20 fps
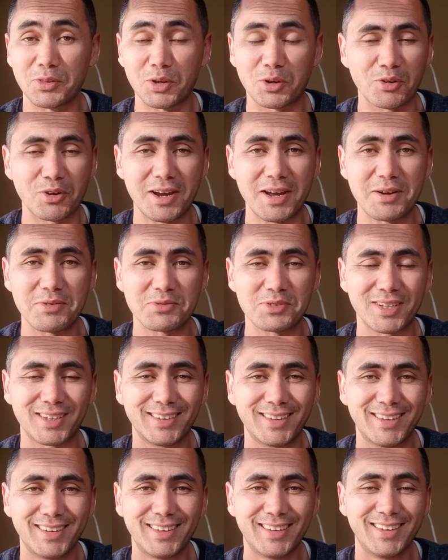on the ground.
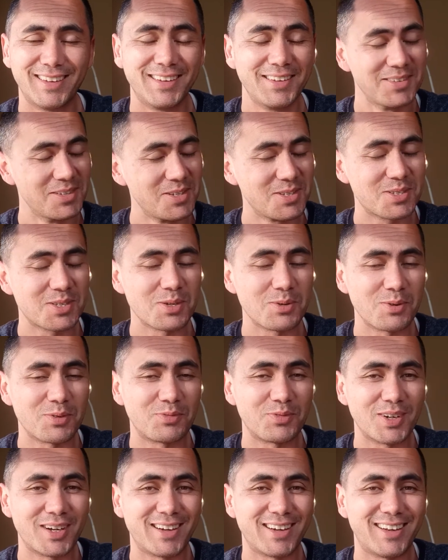So
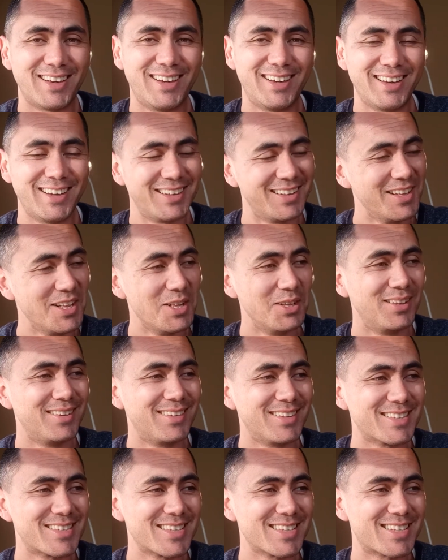if
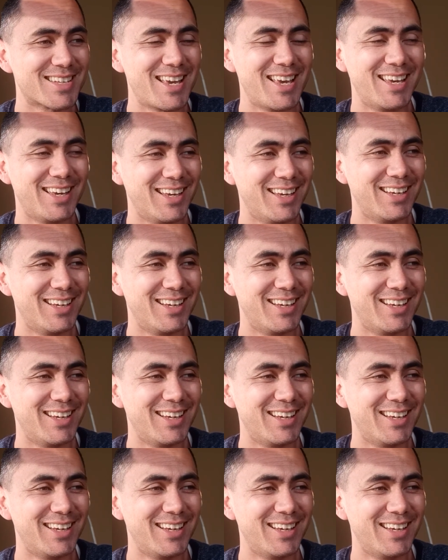this is